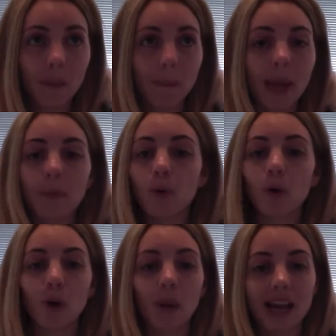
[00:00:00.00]
people
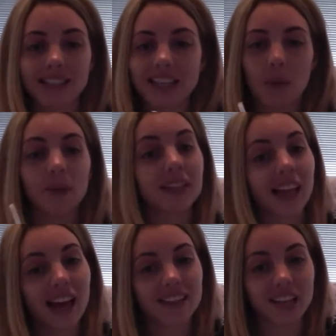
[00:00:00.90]
who were entertained with
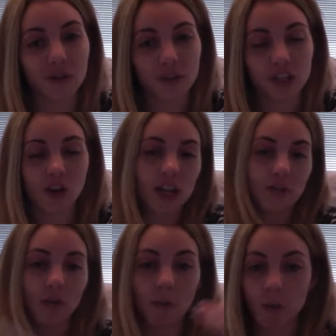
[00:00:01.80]
clowns after their
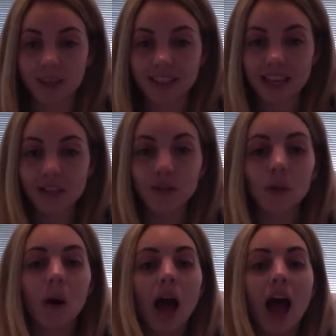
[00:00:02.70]
transfer were more
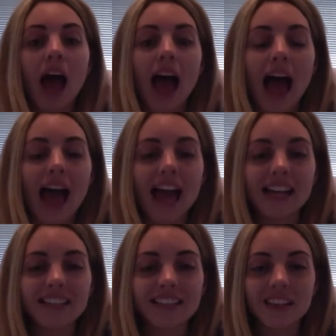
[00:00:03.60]
successful.
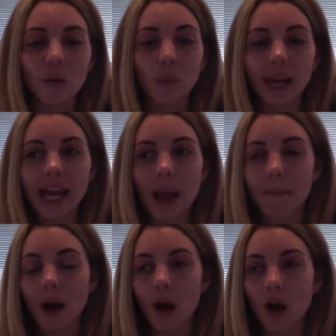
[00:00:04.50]
And we
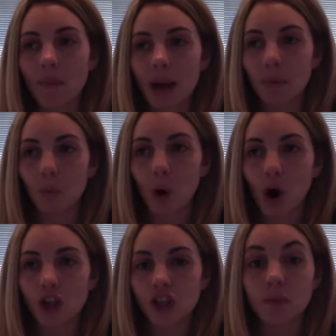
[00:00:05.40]
came home and
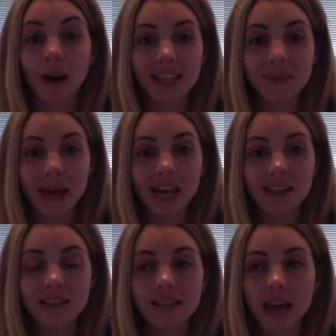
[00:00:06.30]
watched
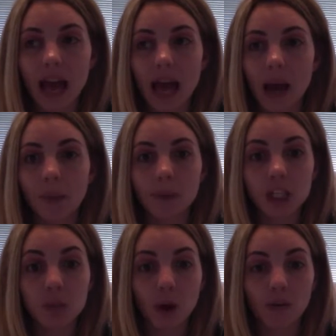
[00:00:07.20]
Bridesmaids and
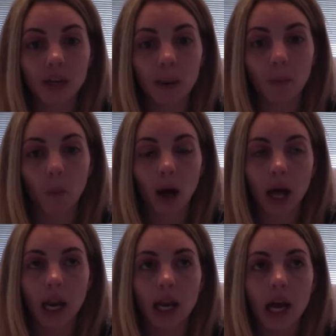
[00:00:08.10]
Pitch Perfect
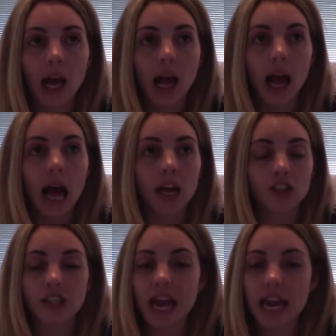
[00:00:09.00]
#1 and
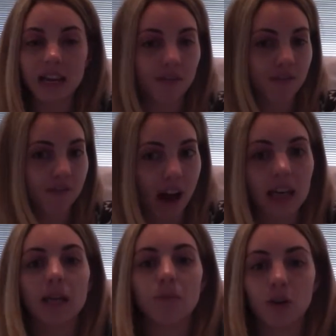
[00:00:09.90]
just any
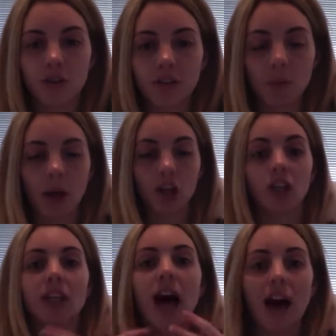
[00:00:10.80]
funny movie where you're
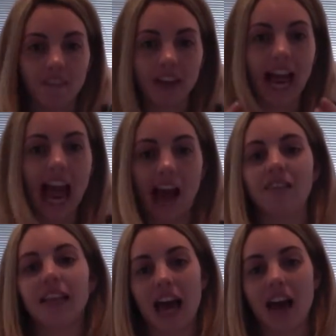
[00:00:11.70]
laughing out
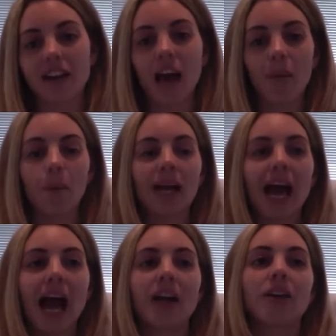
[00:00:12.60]
loud. And we
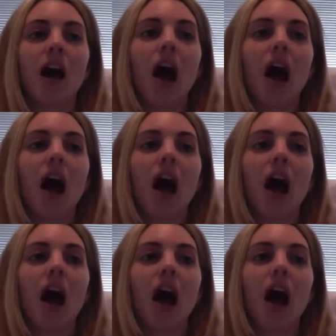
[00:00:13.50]
had,